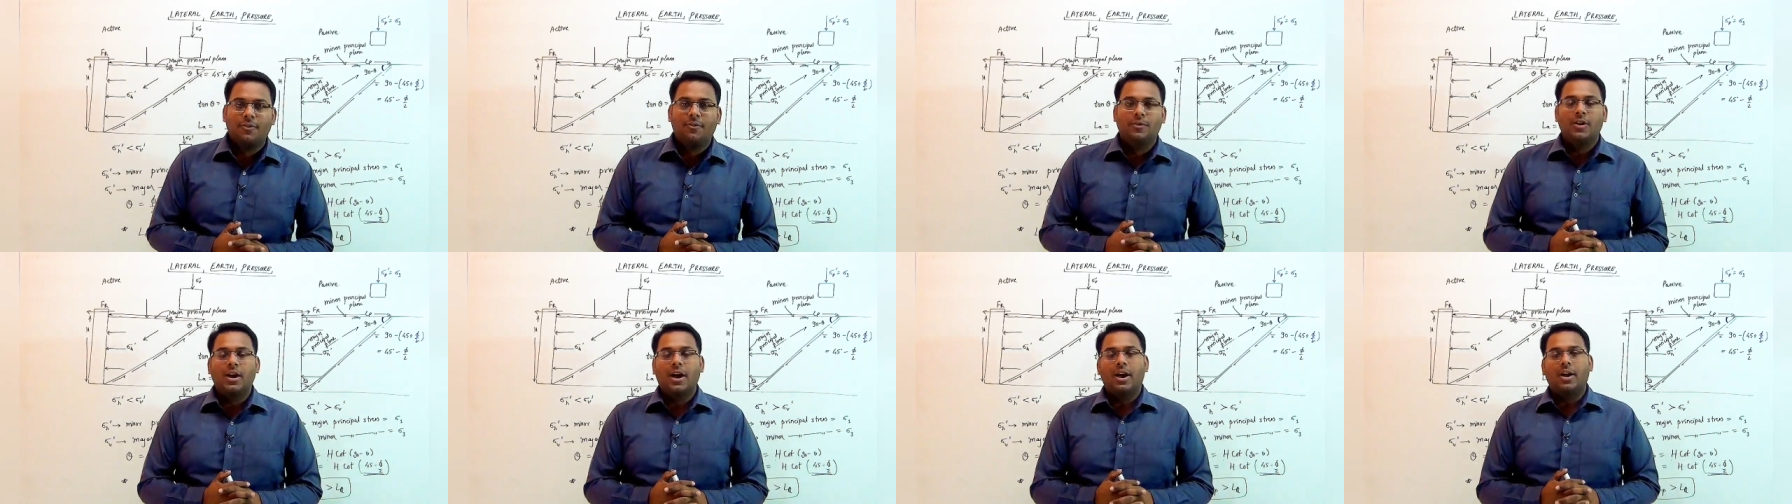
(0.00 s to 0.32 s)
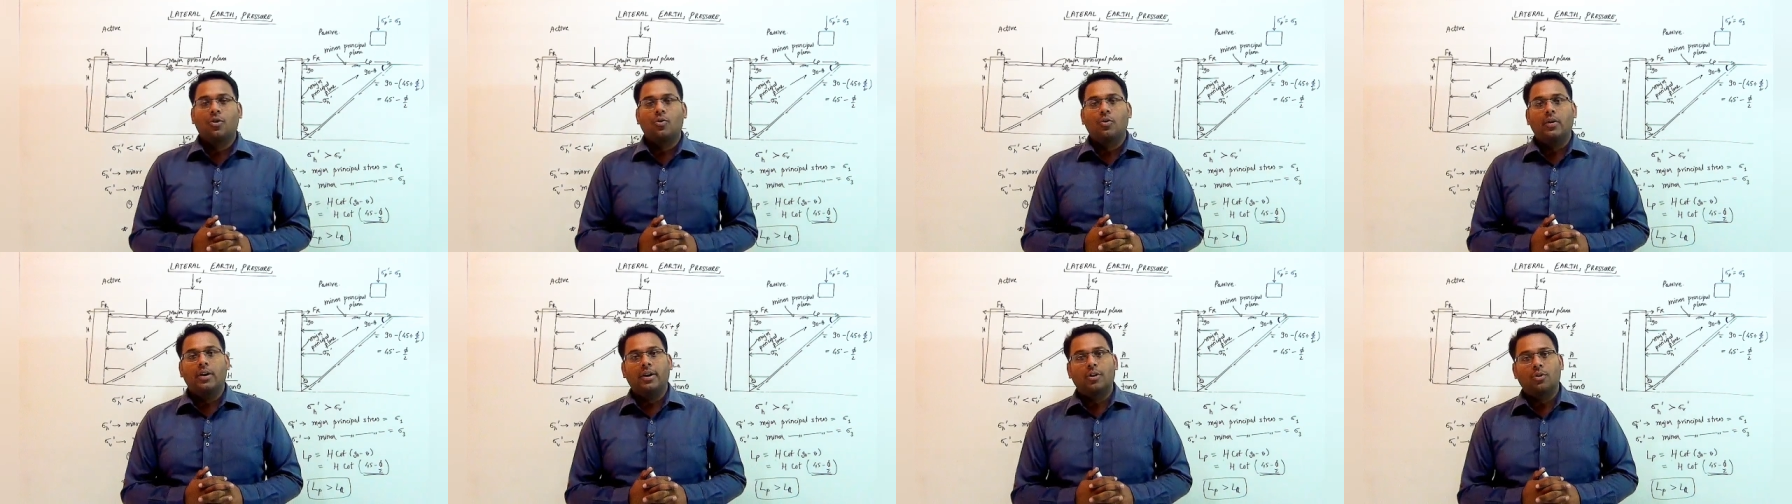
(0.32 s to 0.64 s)
We are
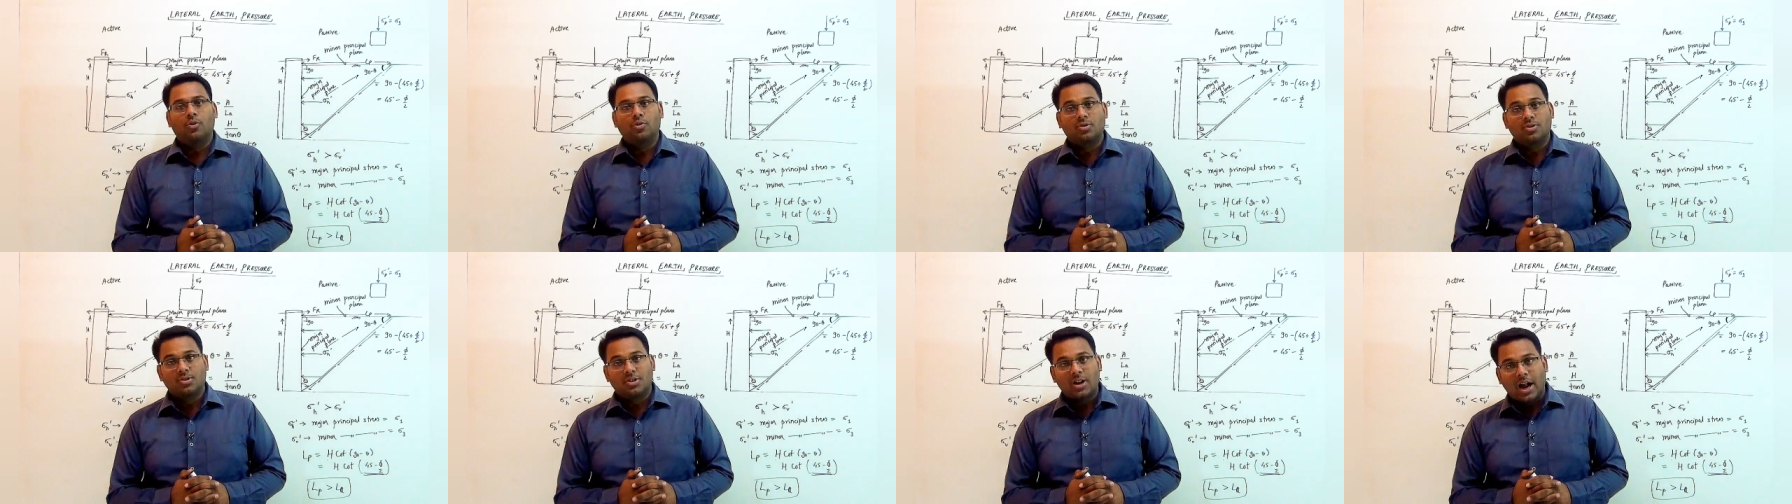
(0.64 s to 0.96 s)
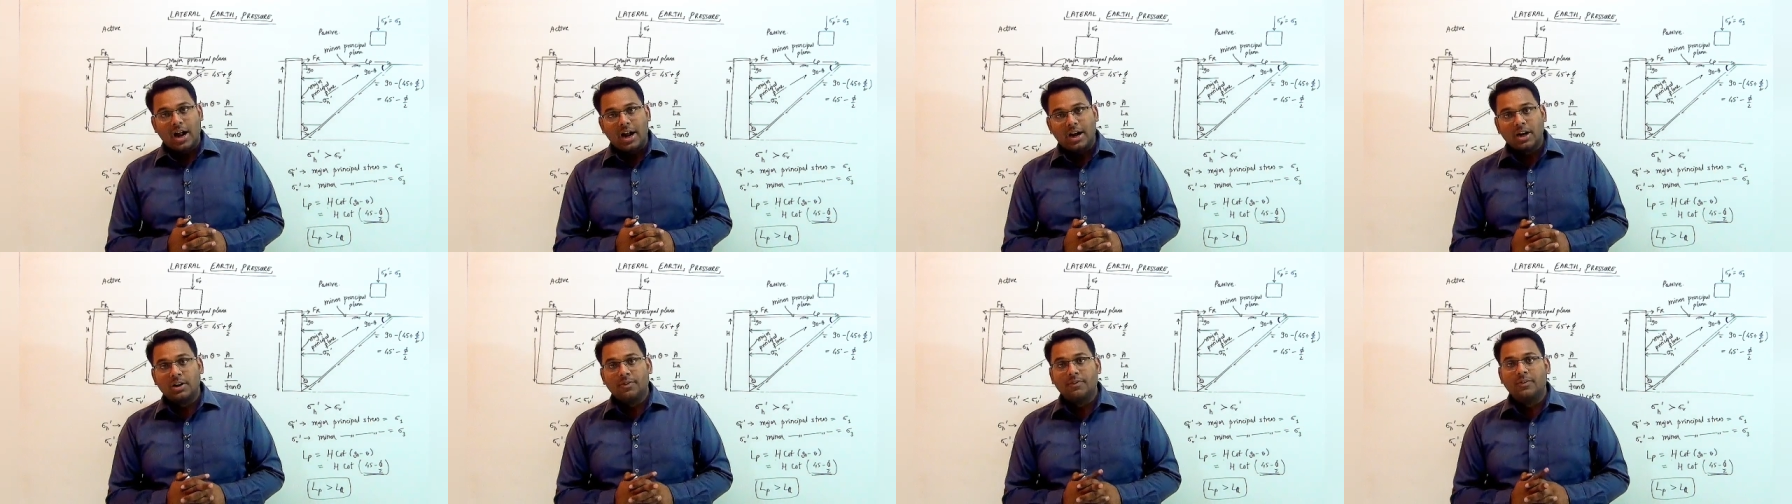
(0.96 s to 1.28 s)
going to
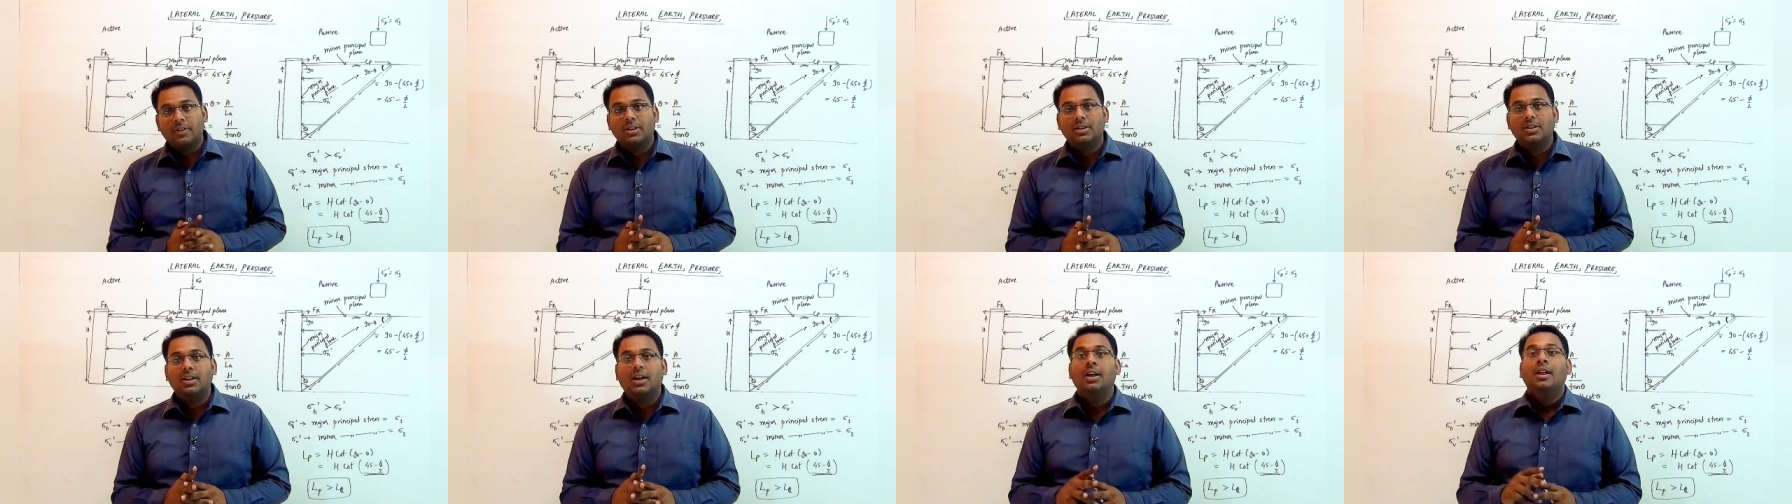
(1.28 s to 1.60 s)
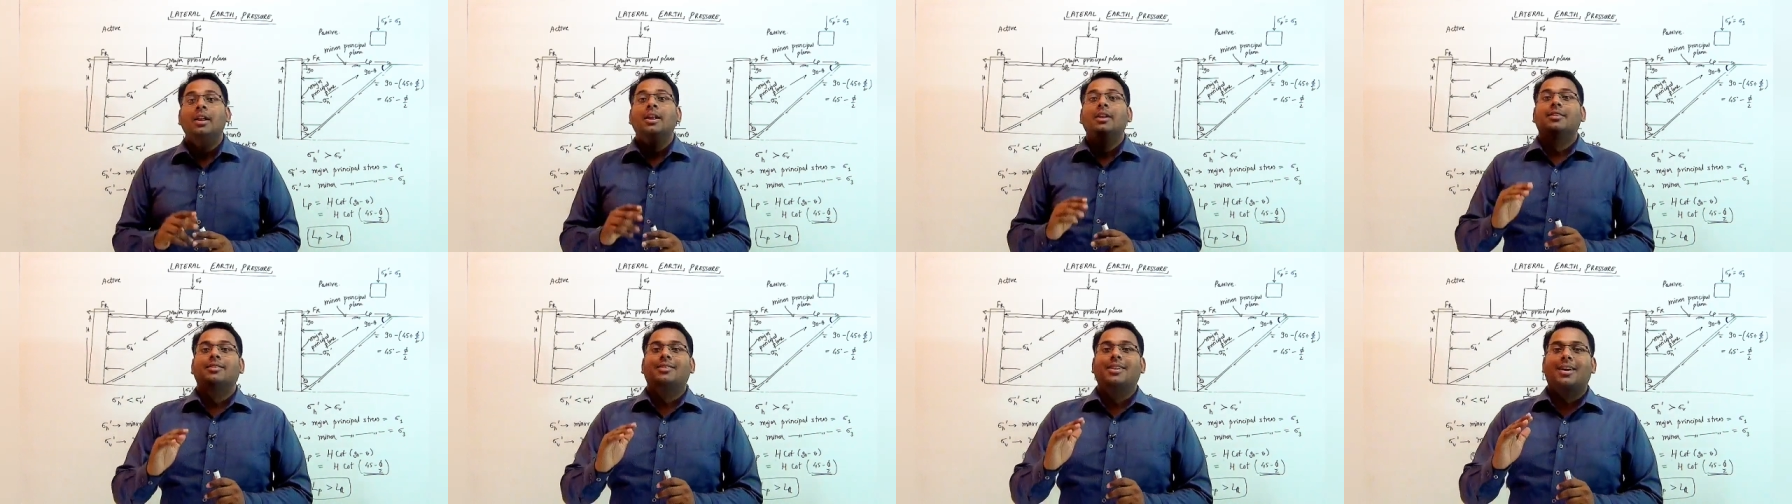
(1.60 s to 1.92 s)
start with
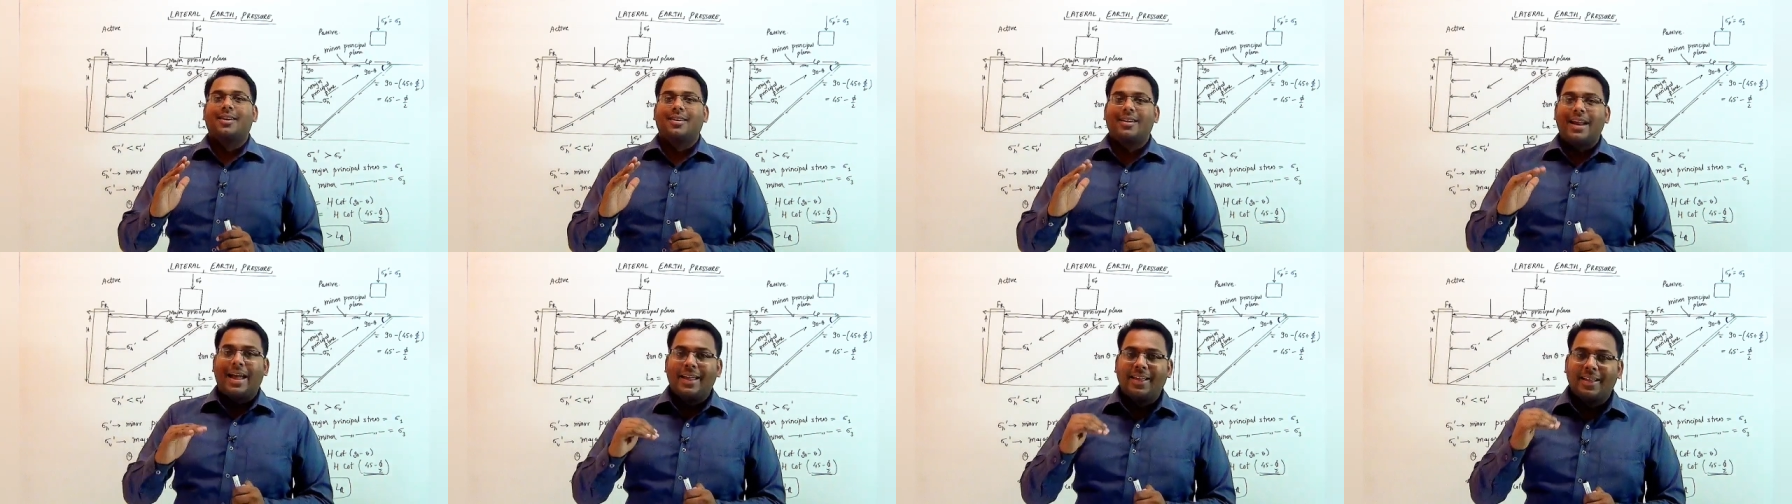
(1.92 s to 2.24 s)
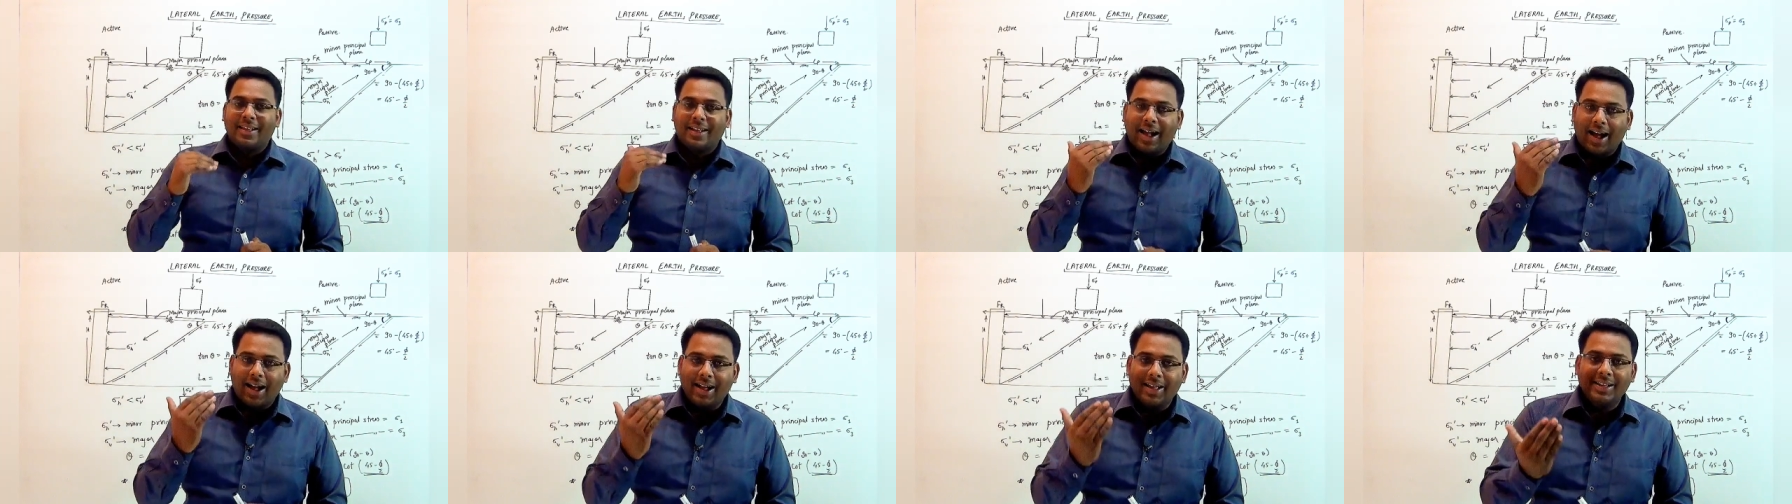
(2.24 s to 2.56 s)
the
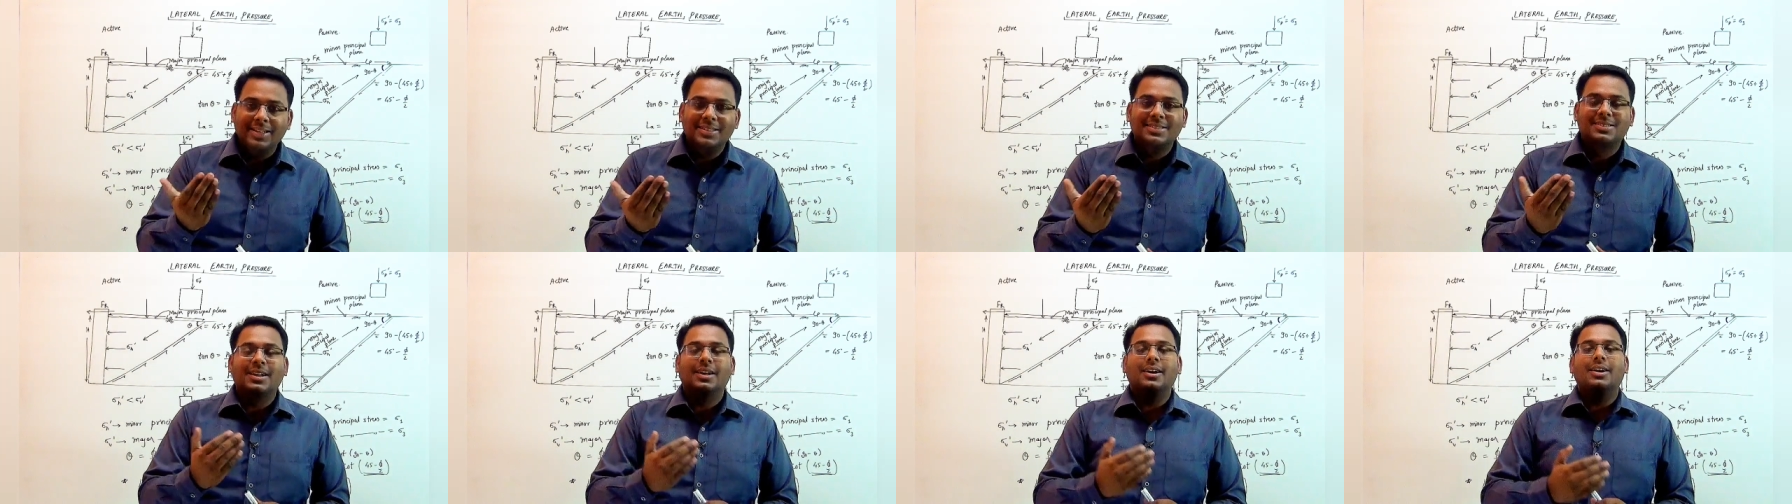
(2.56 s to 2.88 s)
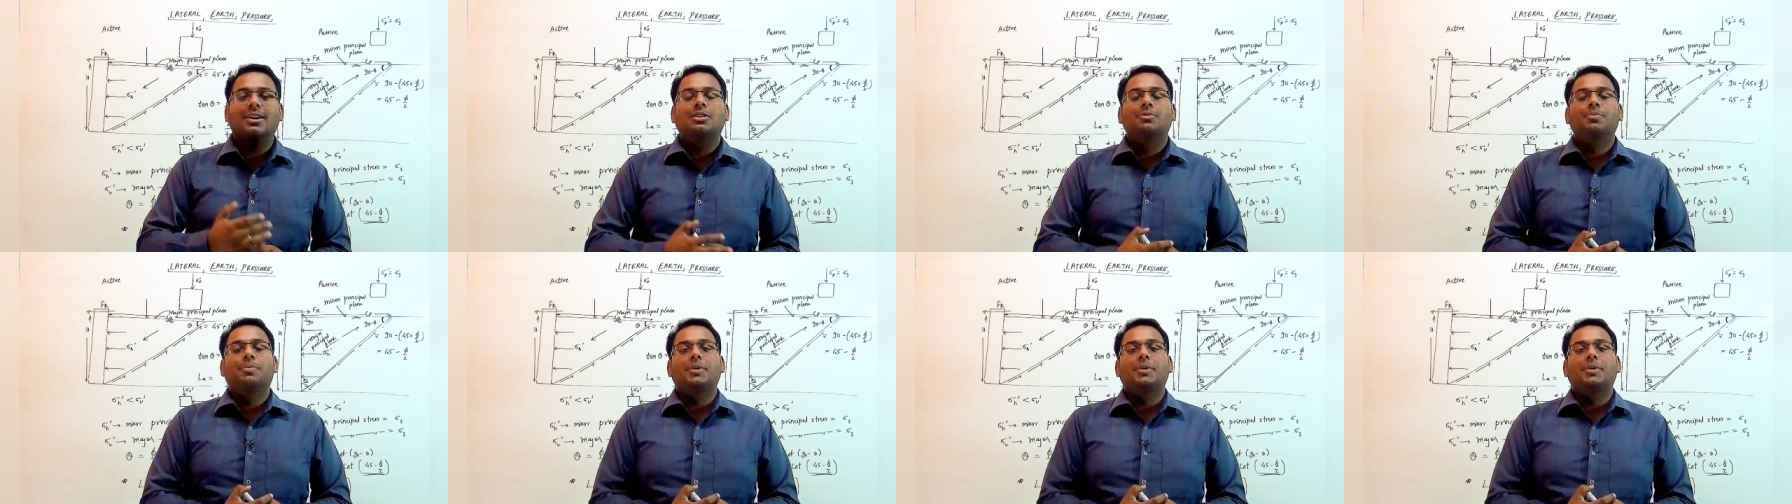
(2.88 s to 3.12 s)
Rankine's earth